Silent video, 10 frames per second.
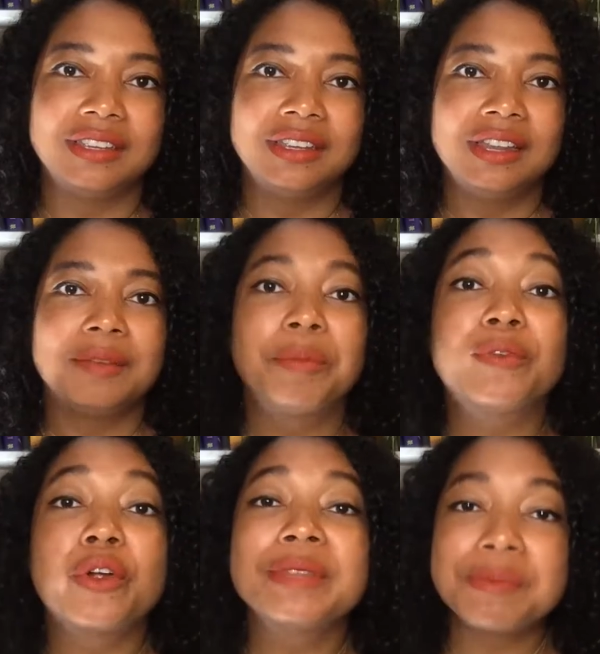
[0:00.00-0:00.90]

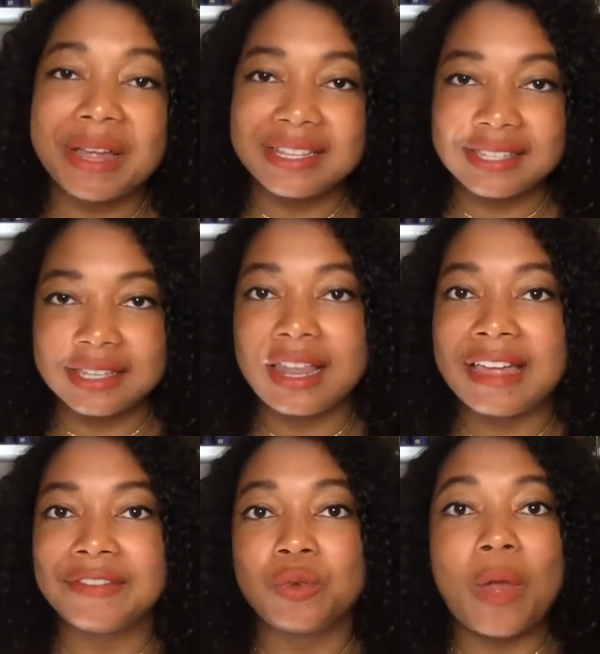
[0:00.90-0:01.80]
Performance bias is alive
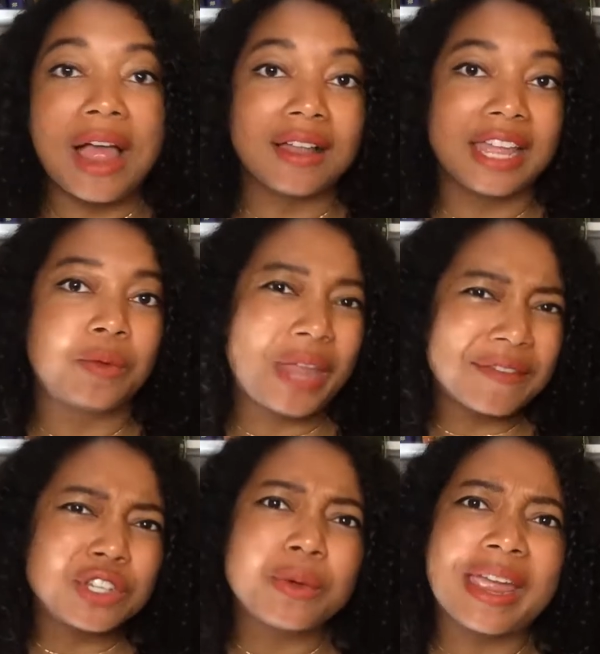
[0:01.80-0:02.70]
and well, and we have to
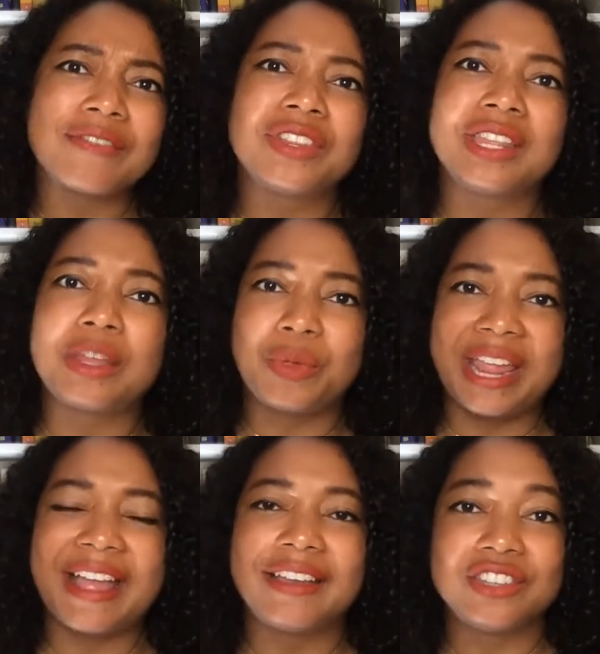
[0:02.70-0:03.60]
do everything that we
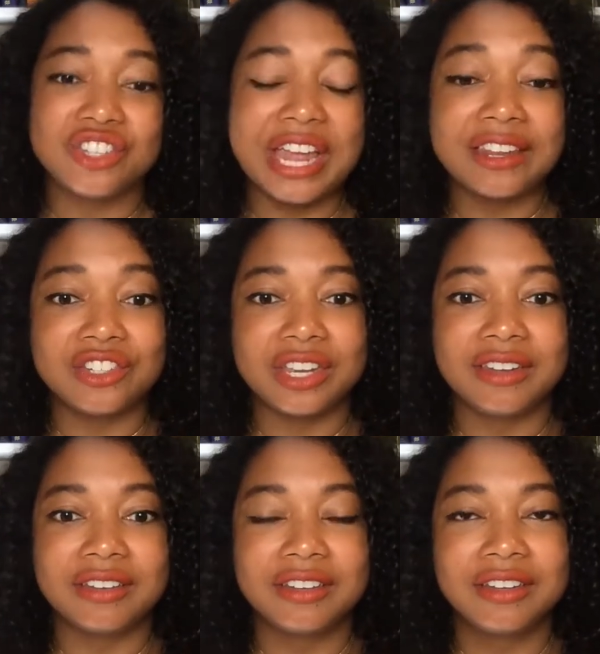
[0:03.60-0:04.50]
can to challenge it.
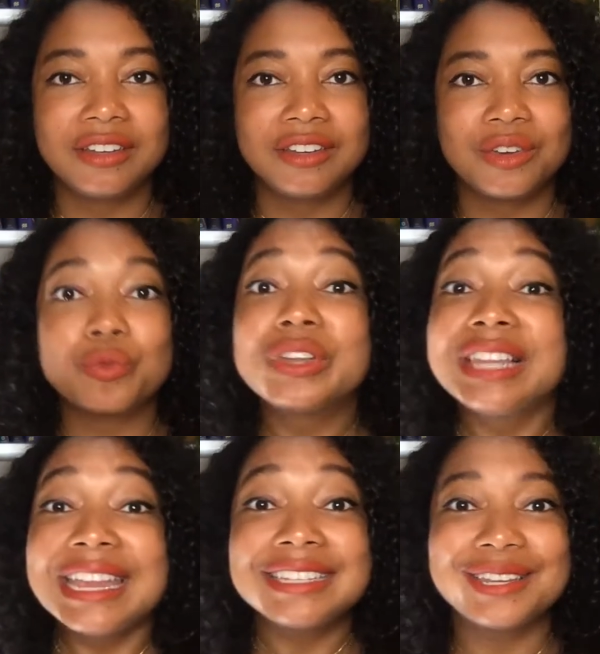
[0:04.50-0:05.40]

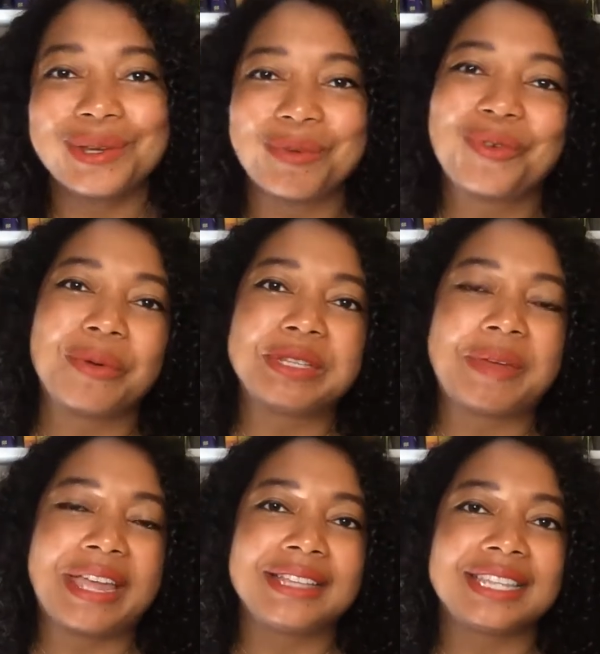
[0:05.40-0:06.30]
Related to performance
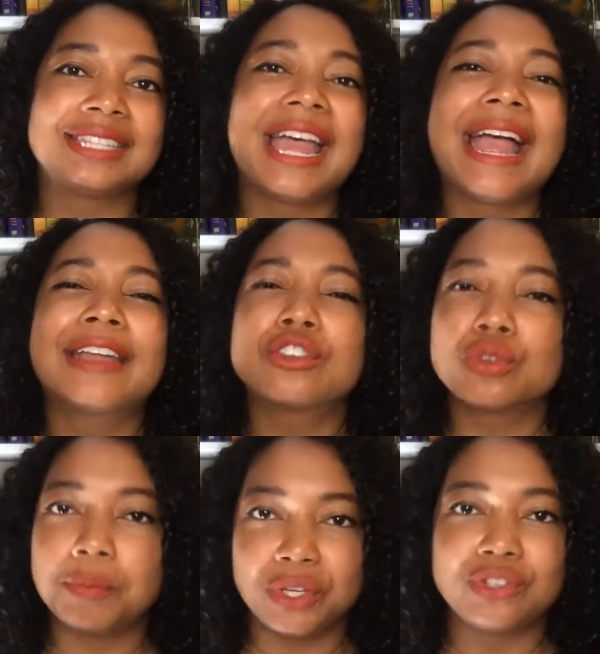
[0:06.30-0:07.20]
bias is
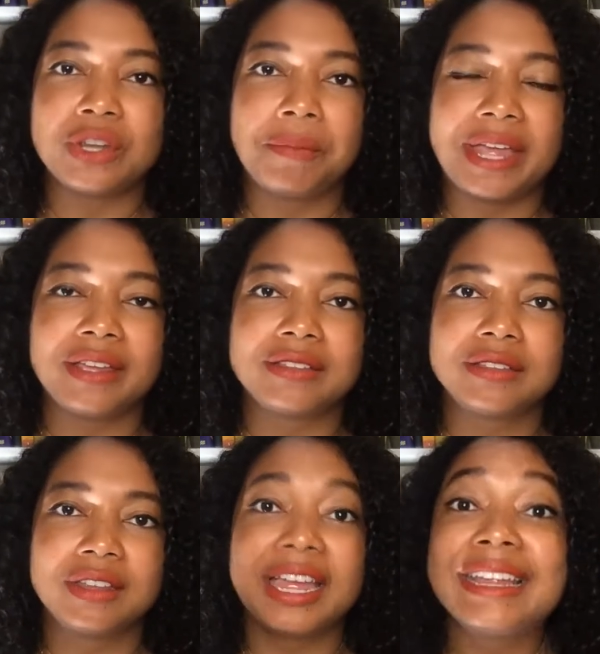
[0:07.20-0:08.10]
attribution bias.
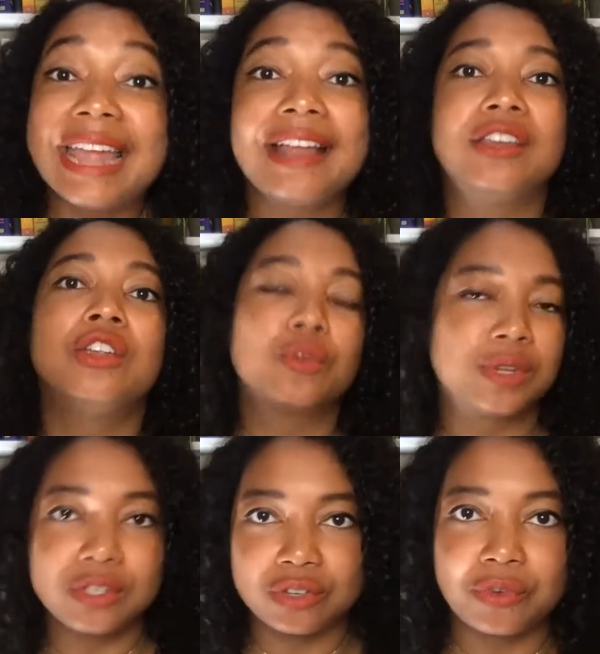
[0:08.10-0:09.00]
Again,
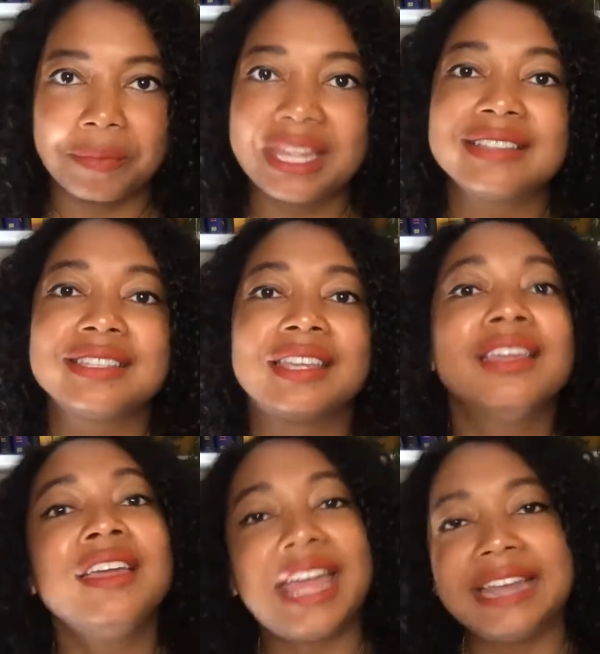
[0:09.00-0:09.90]
research from McKinsey
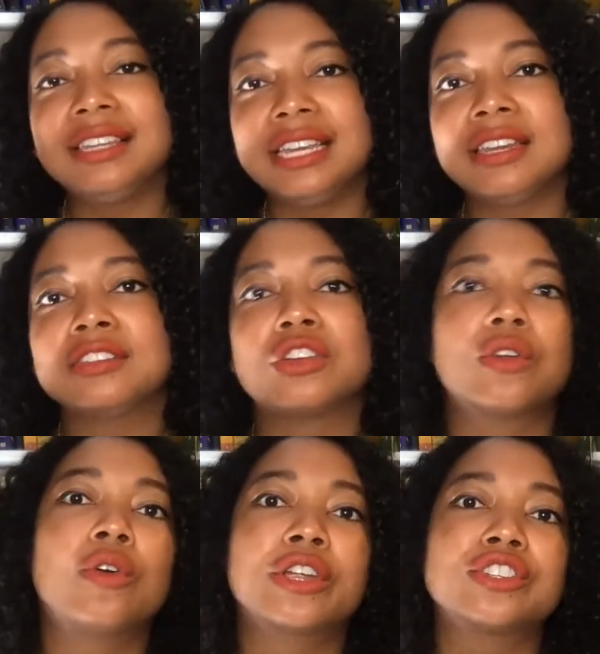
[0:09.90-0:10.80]
and
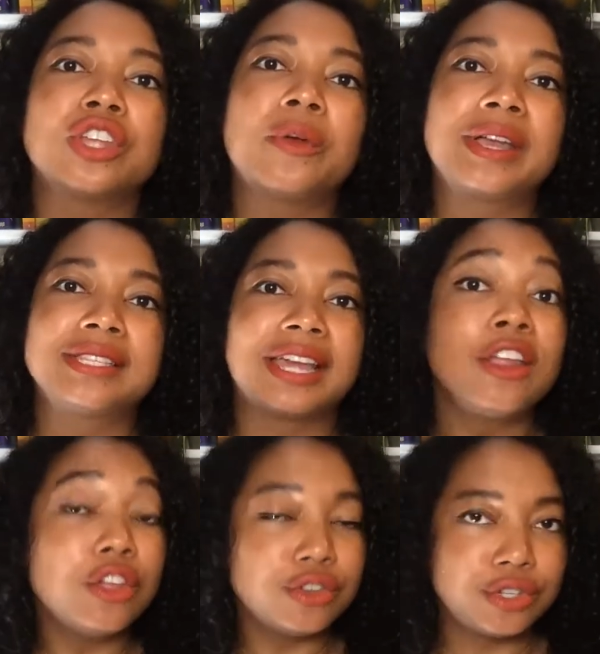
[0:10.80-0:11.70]
leanin.org show us that
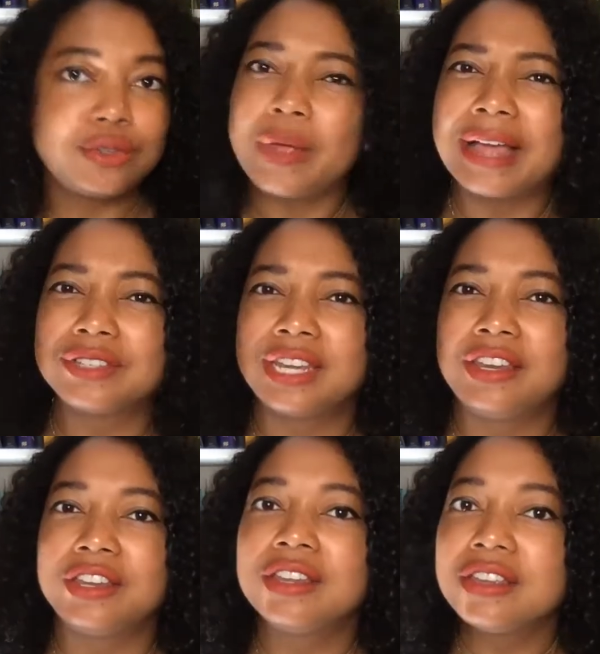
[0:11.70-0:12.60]
due to outdated
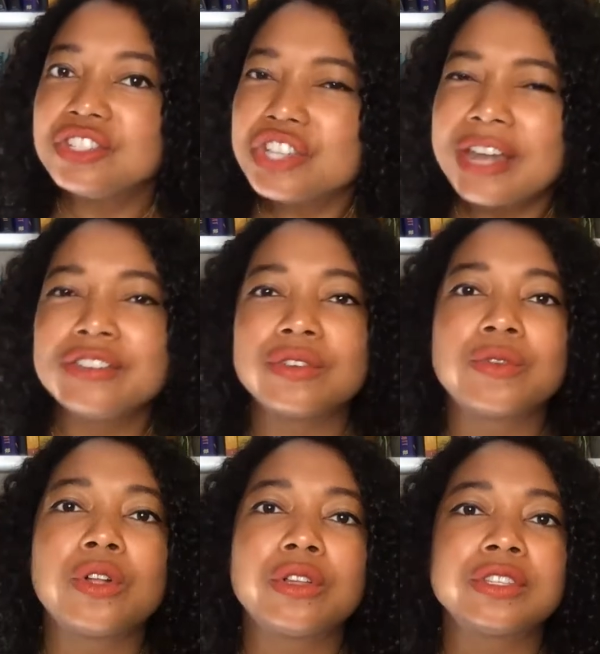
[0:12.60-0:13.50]
gender
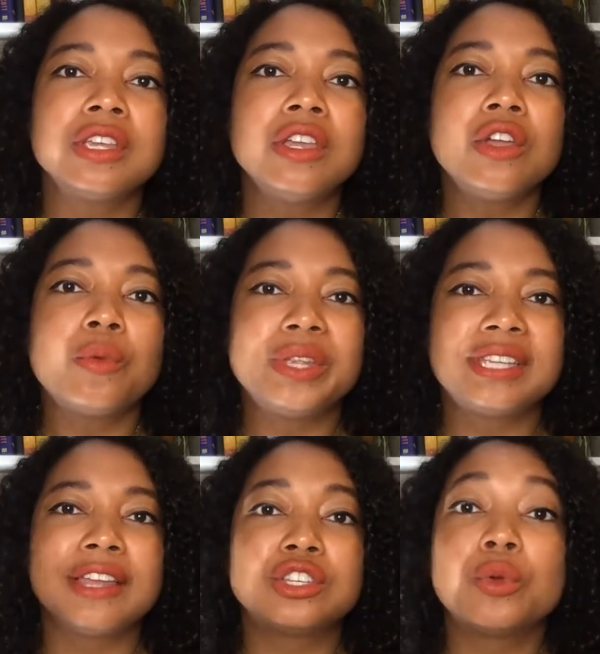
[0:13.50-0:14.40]
roles, we tend
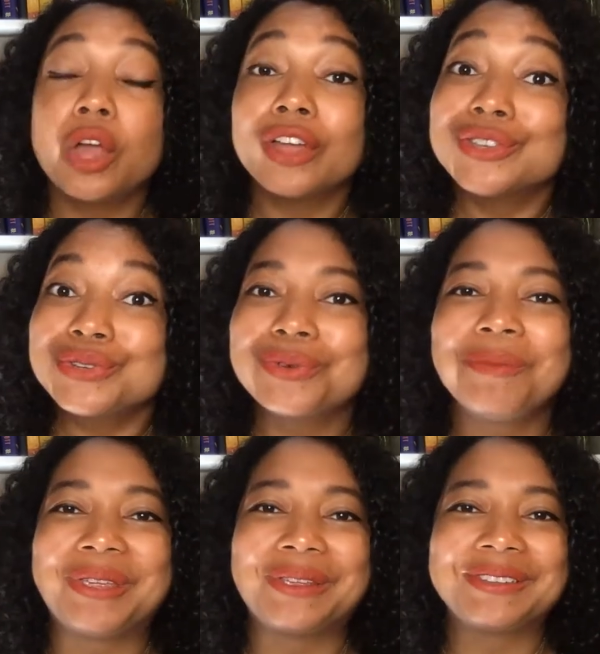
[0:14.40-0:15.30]
to
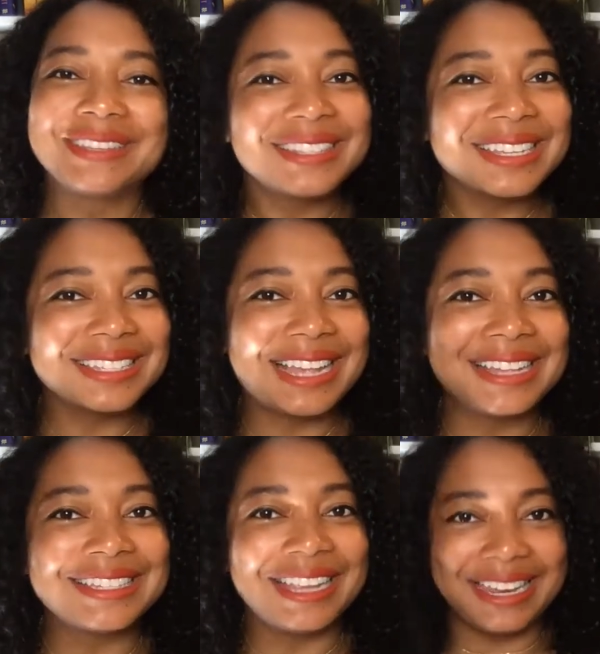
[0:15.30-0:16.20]
attribute success
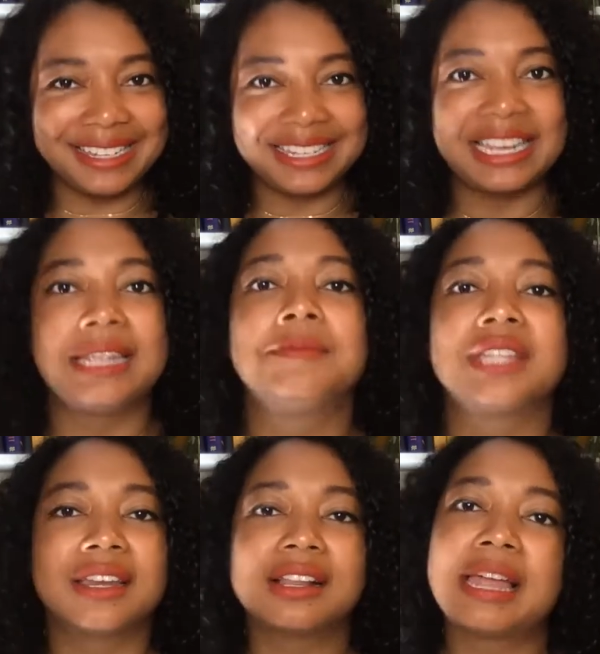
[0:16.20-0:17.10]
in teams and
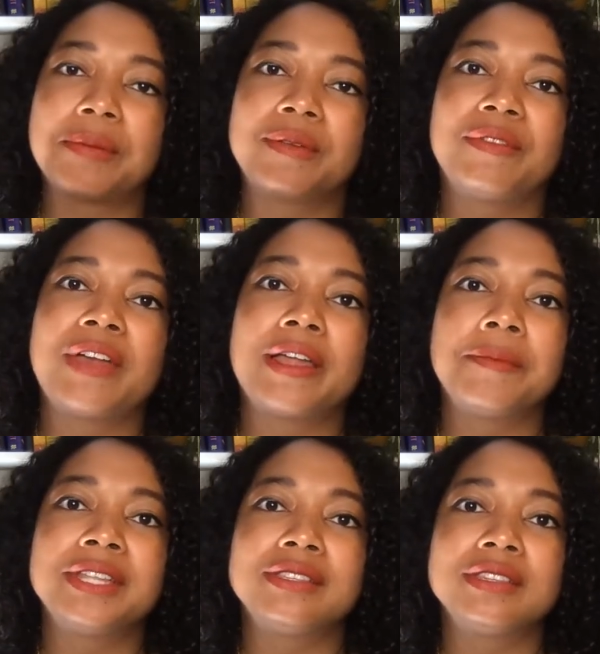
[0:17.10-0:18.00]
collaborative
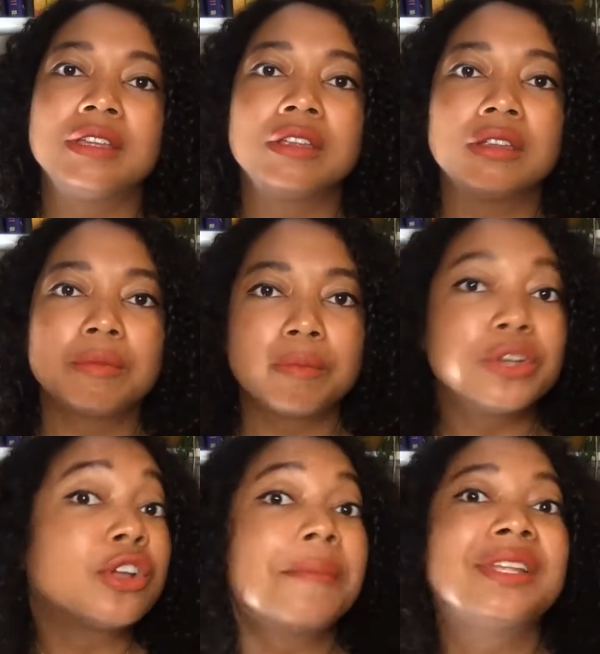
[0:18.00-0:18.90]
environments
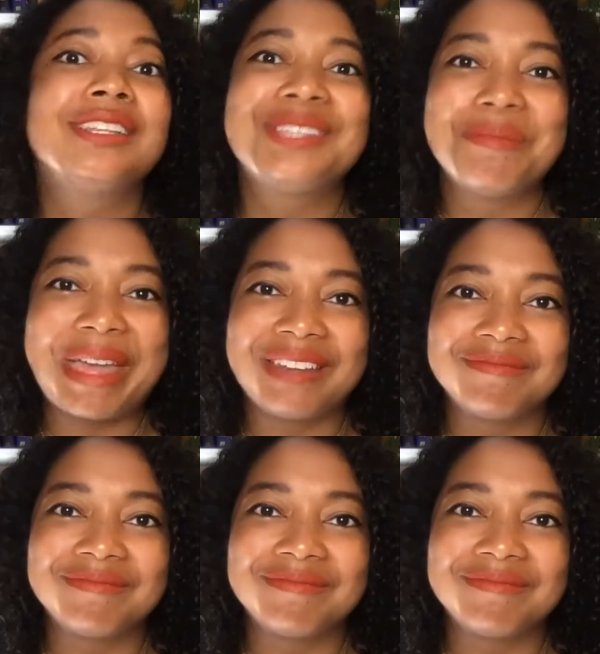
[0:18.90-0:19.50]
predominantly to men.